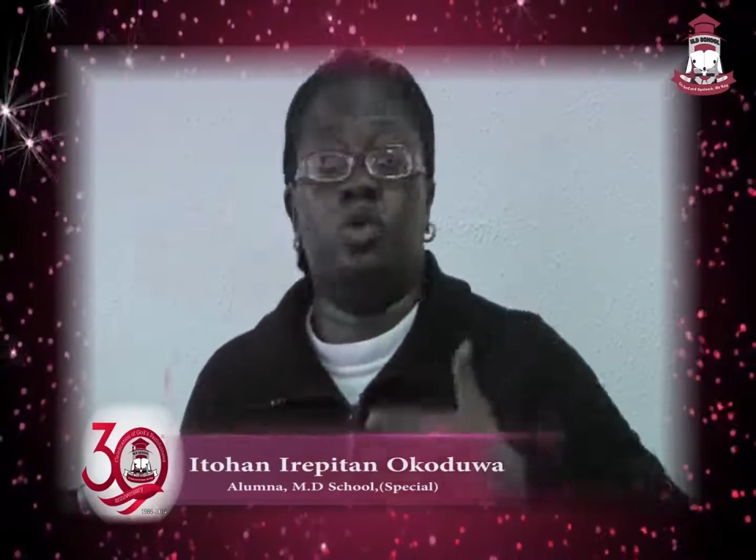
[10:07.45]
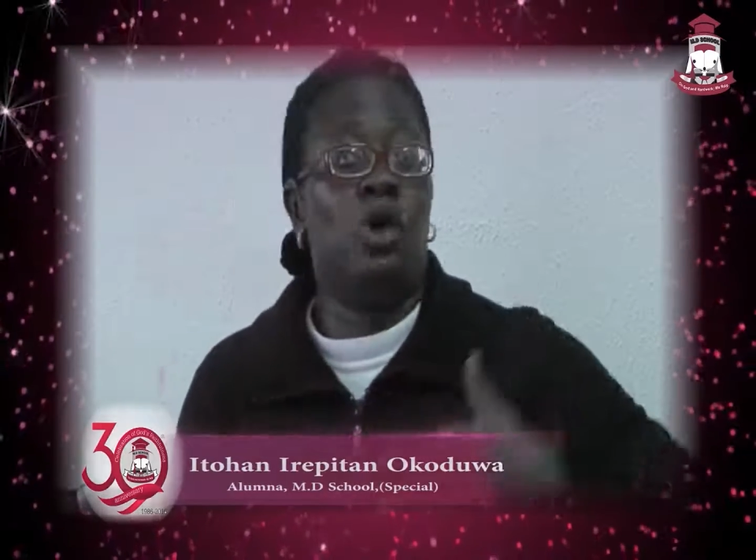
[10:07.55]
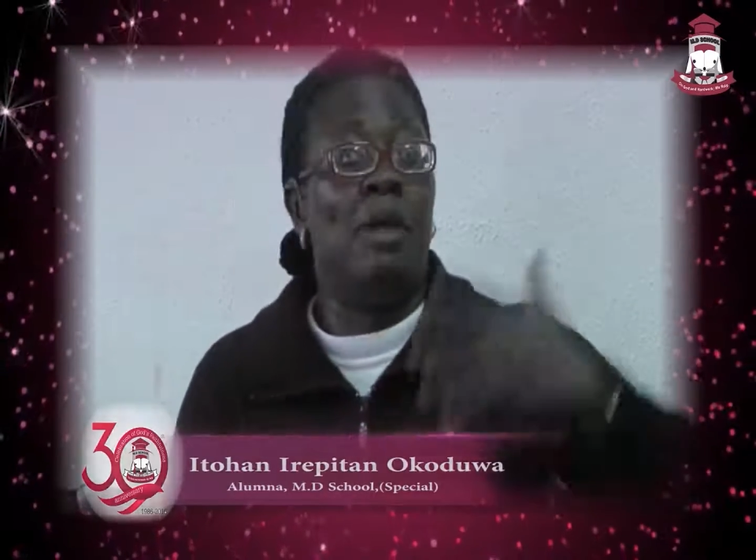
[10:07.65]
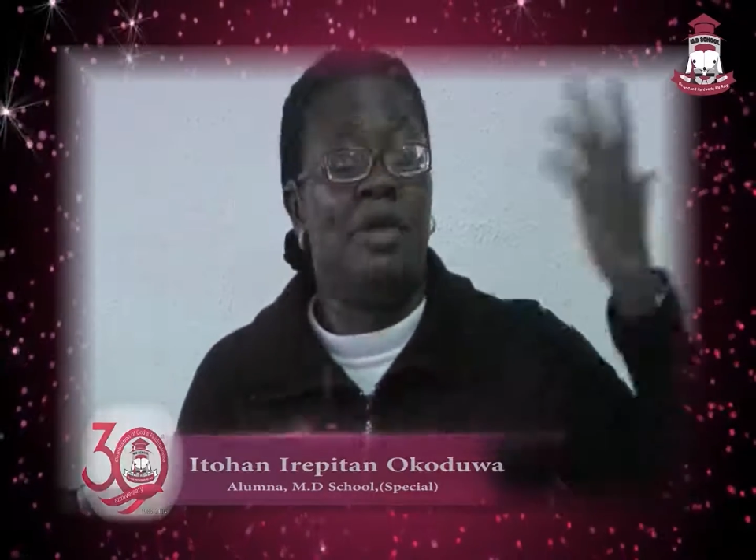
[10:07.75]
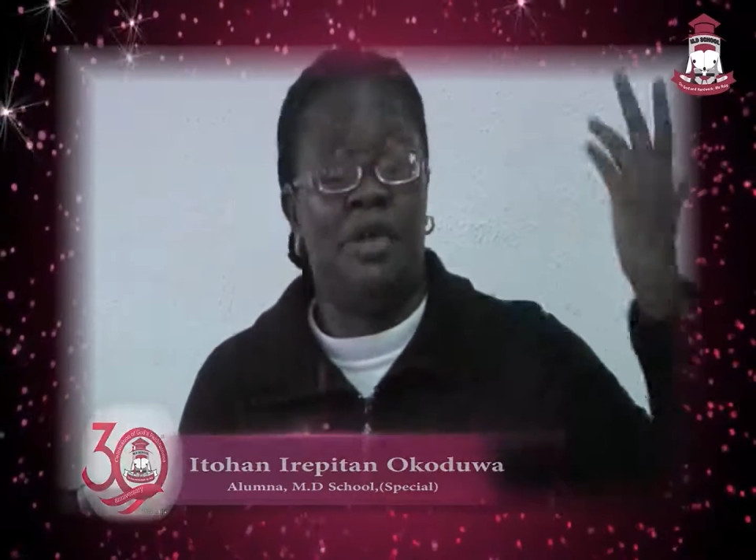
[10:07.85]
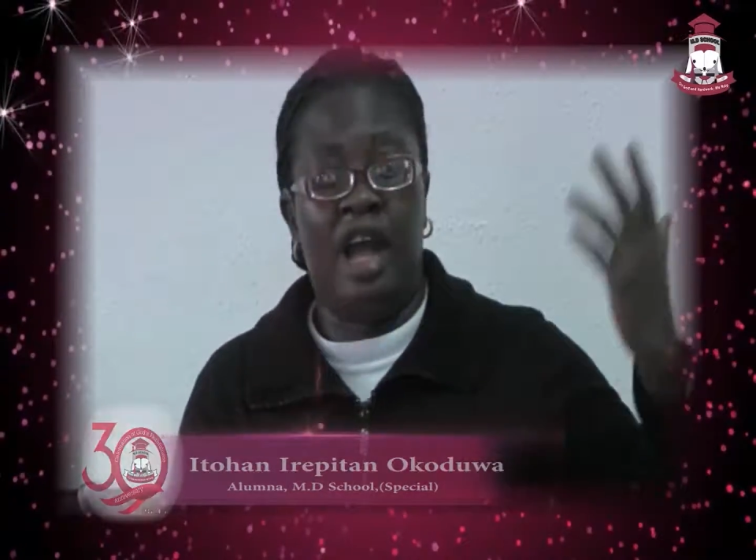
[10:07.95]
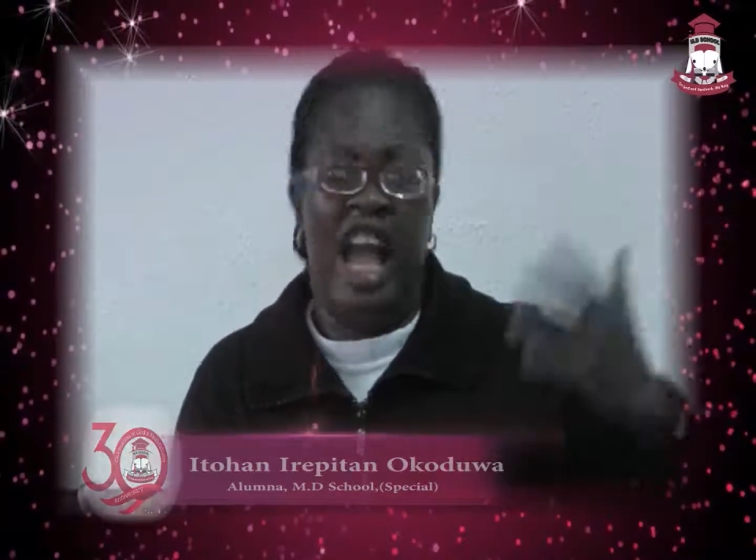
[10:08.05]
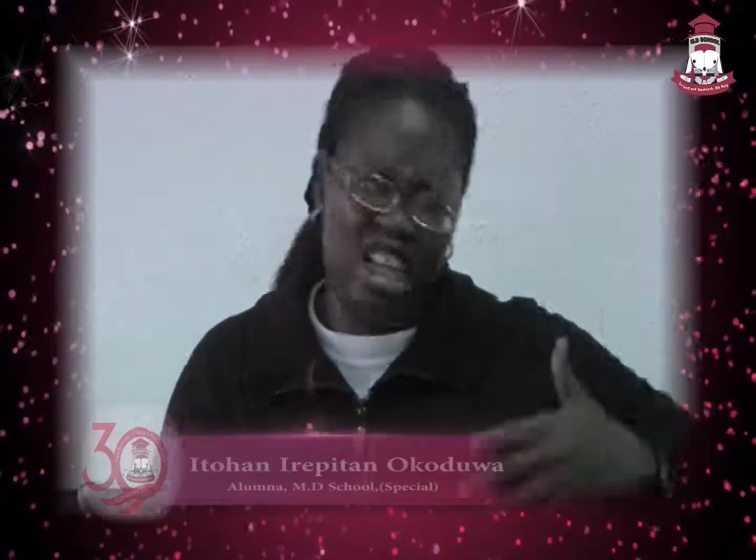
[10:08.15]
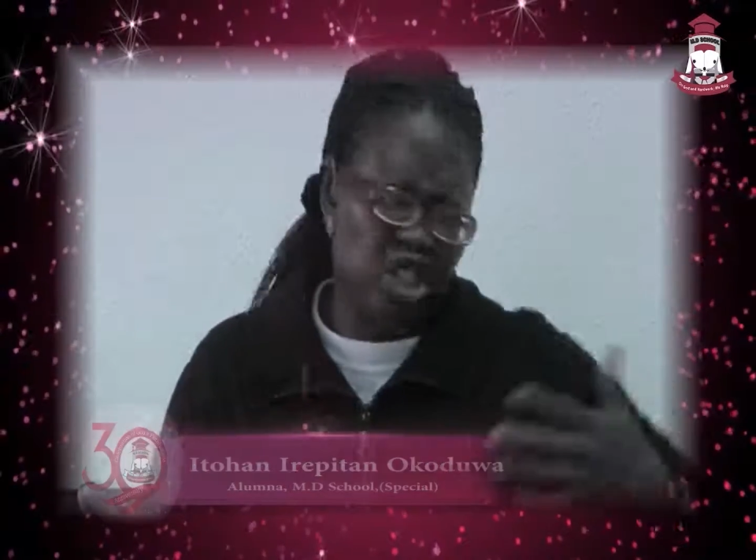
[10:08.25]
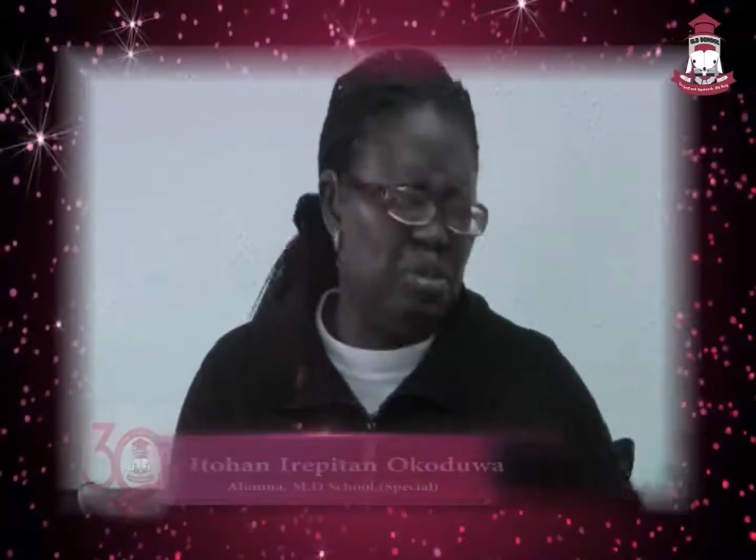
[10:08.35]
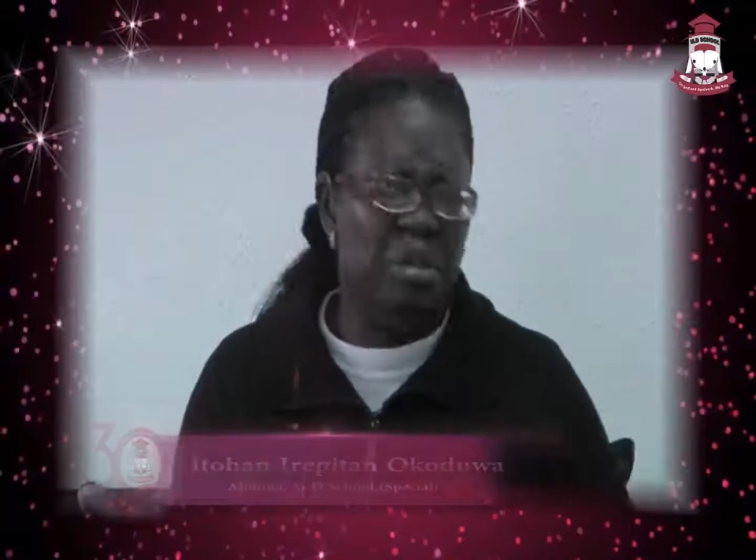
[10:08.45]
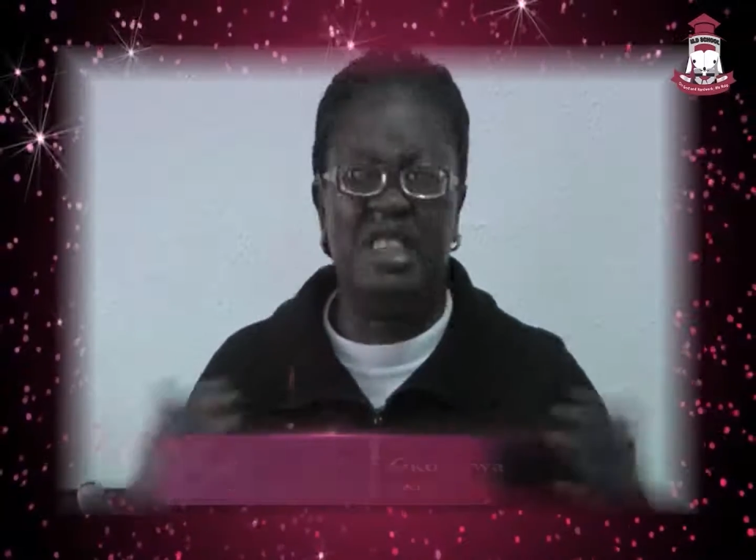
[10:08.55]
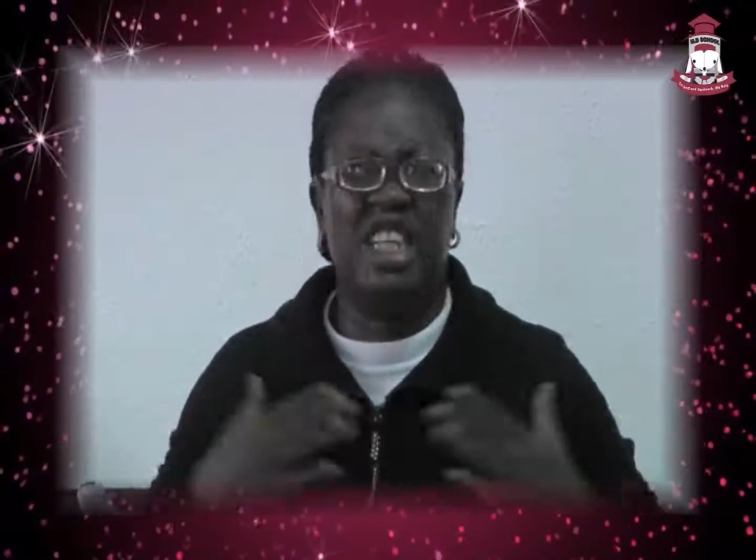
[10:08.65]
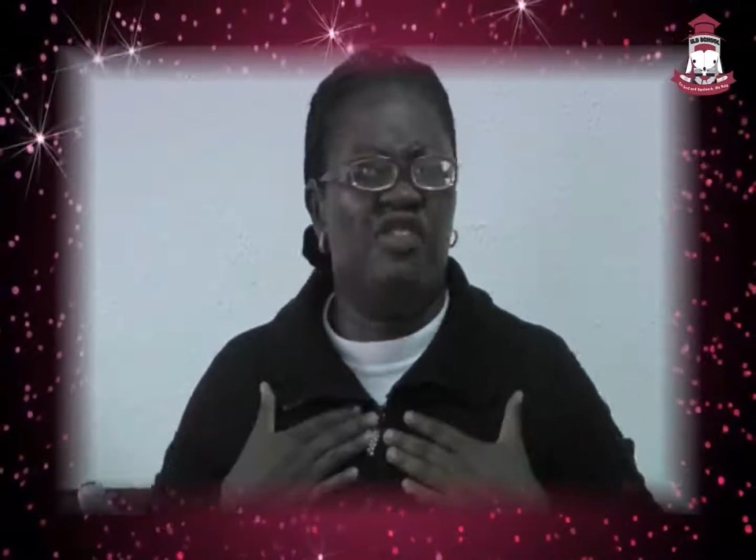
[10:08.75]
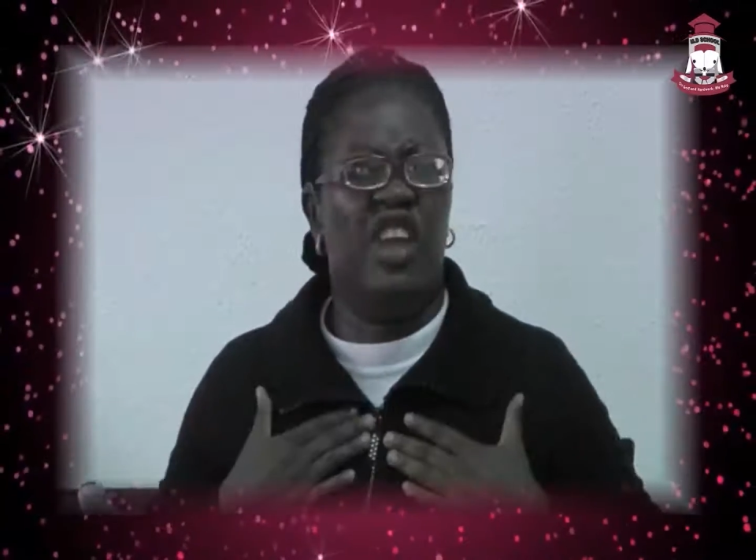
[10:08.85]
to America, I can do
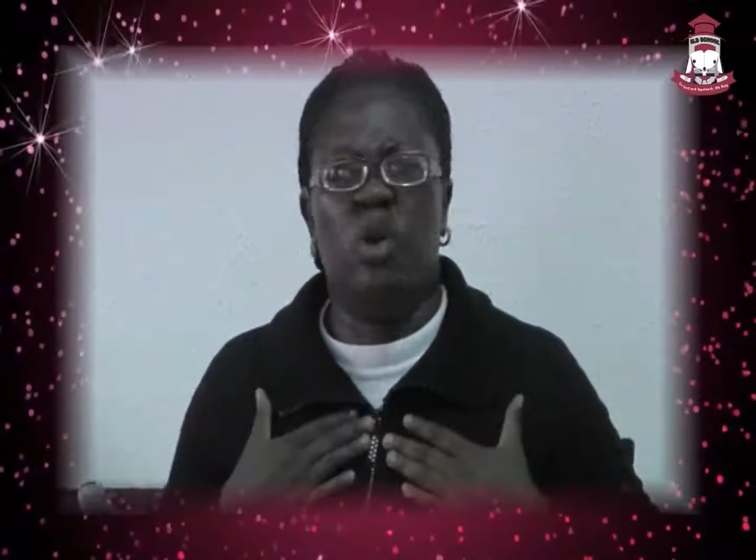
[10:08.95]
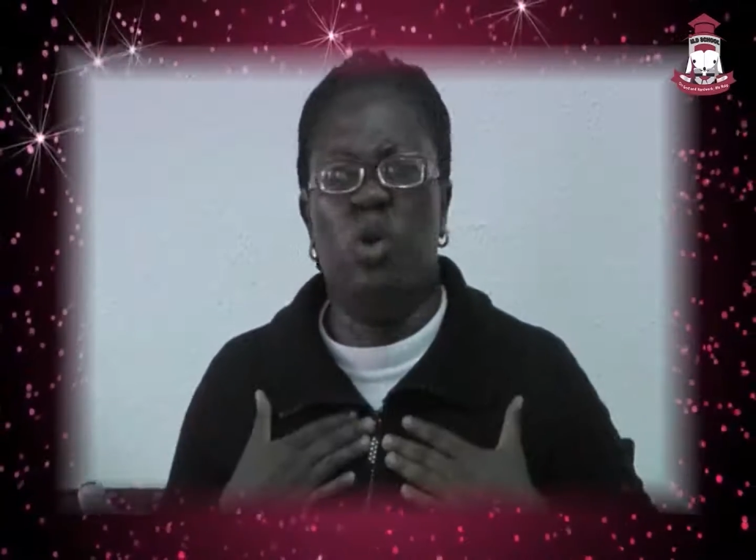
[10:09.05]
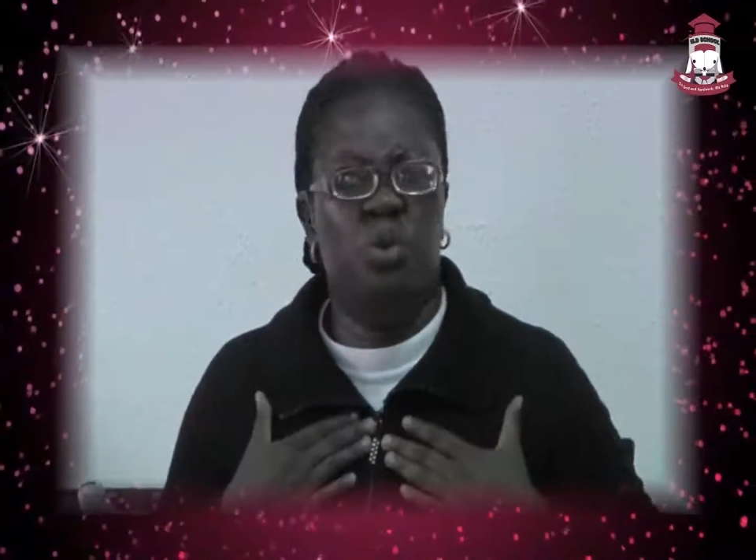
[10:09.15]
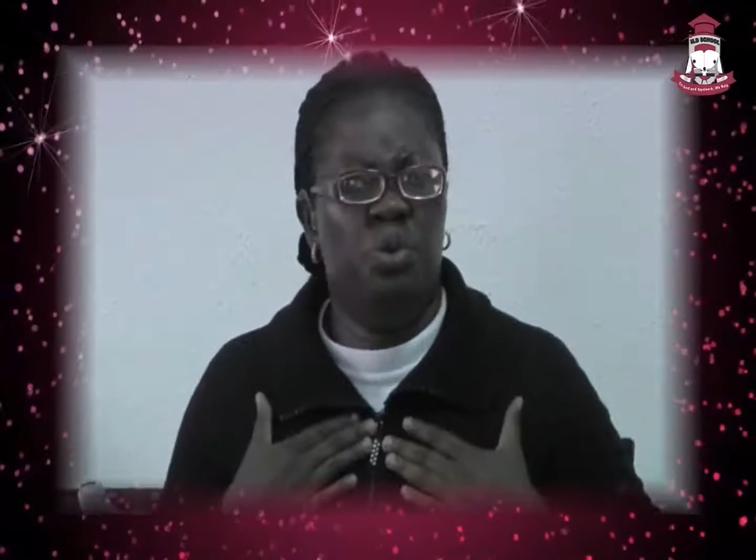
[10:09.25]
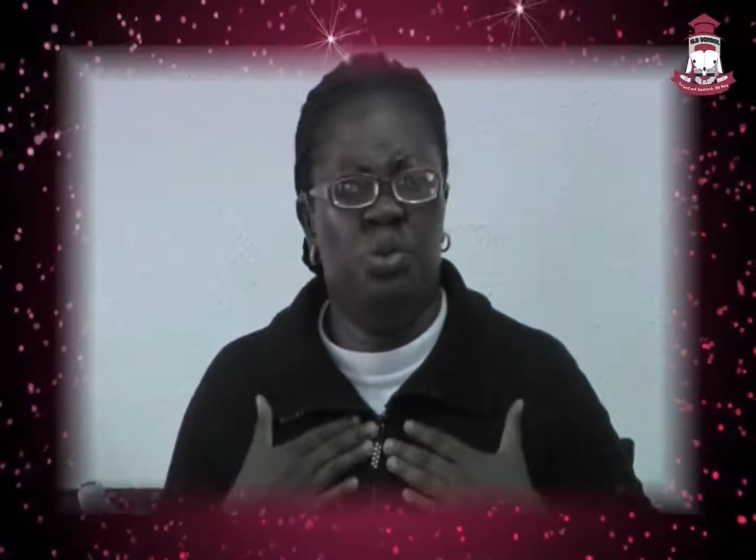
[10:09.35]
about deaf people.